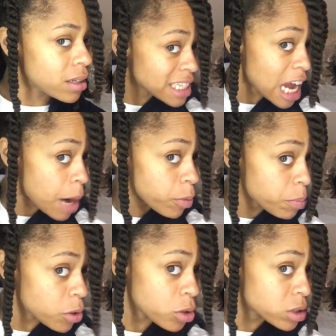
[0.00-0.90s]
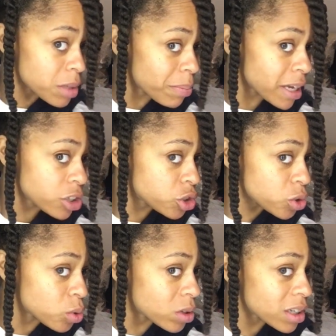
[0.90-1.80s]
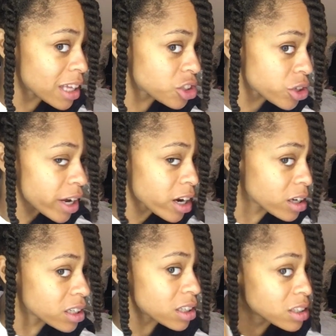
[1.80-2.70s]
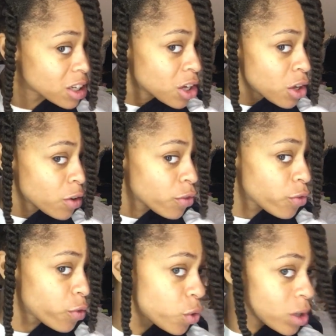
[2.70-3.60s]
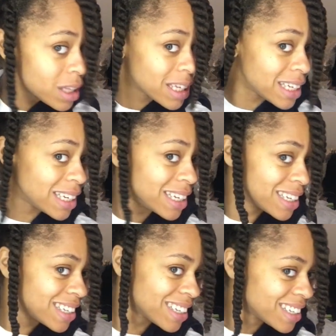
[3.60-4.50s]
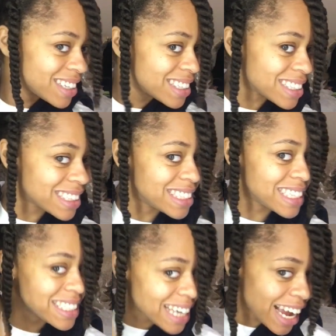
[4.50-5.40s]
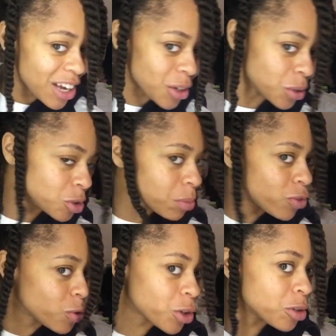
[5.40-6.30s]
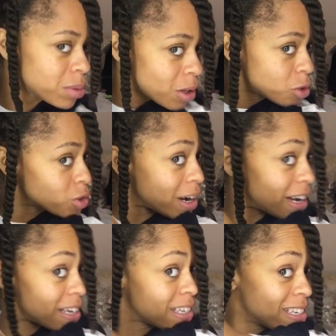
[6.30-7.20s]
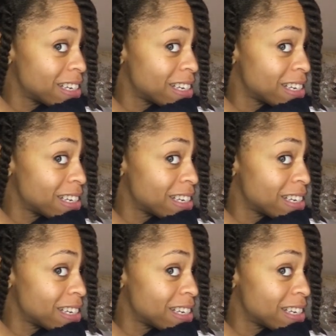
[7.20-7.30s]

It's apropos to make sure that your hair is fully detangled before you blow dry.